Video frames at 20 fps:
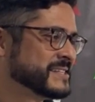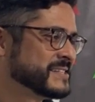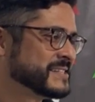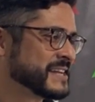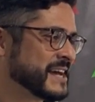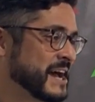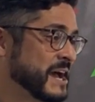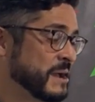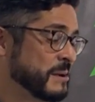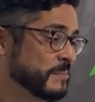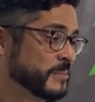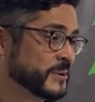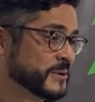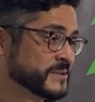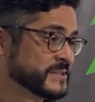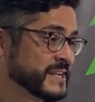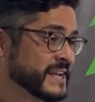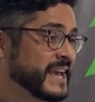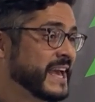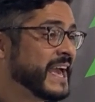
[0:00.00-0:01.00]
his
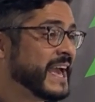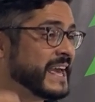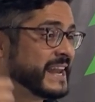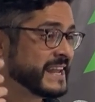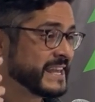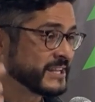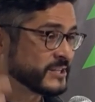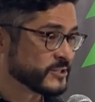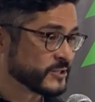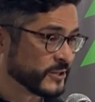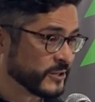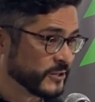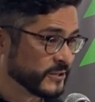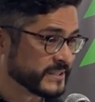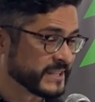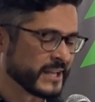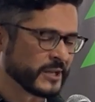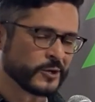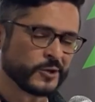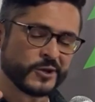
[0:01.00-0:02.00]
disciples and he
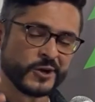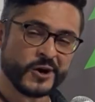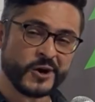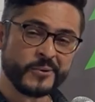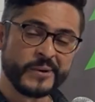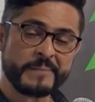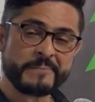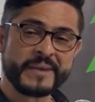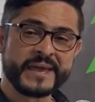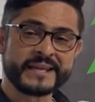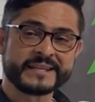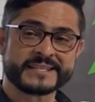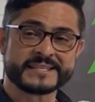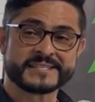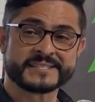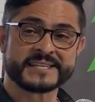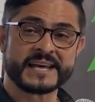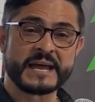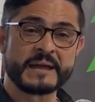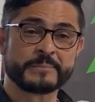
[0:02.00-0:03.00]
told them, Go and make
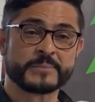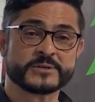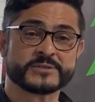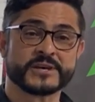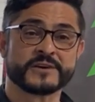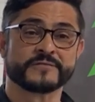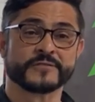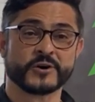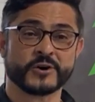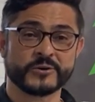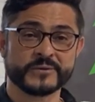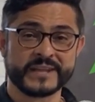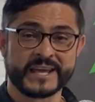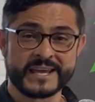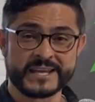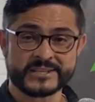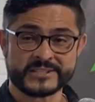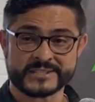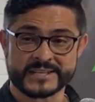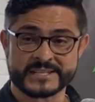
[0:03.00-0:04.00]
disciples of all
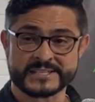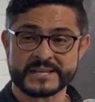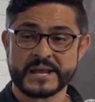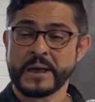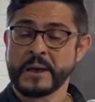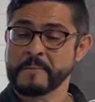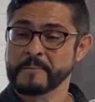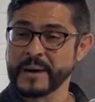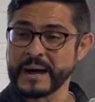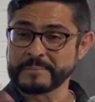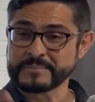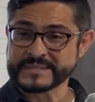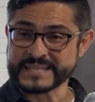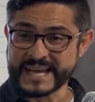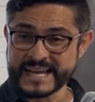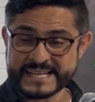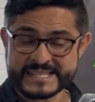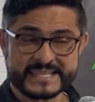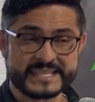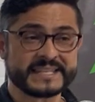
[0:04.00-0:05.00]
nations,
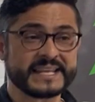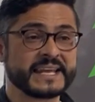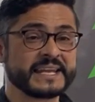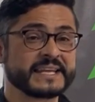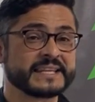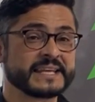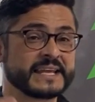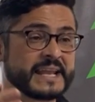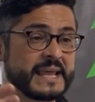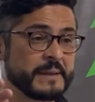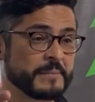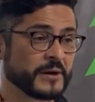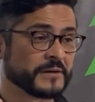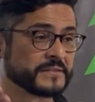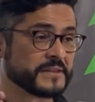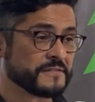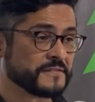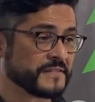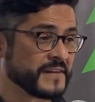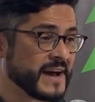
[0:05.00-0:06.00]
baptizing them in the name
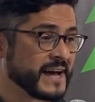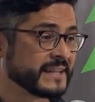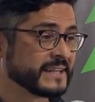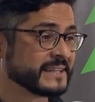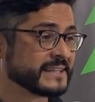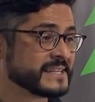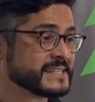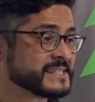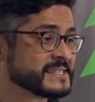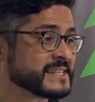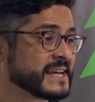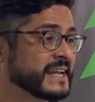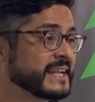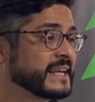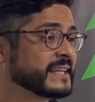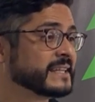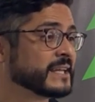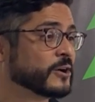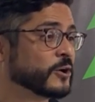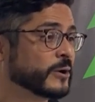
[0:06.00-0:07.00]
of the Father, the
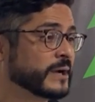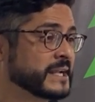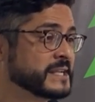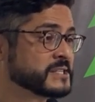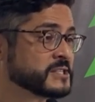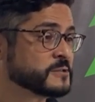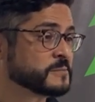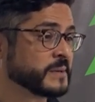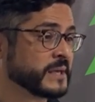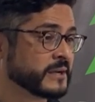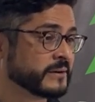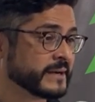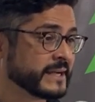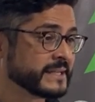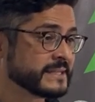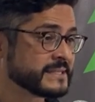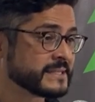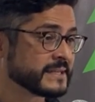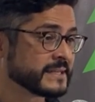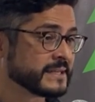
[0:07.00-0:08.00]
Son, and the Holy
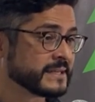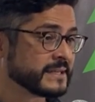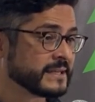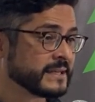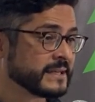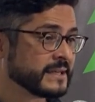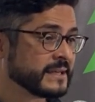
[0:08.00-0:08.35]
Spirit,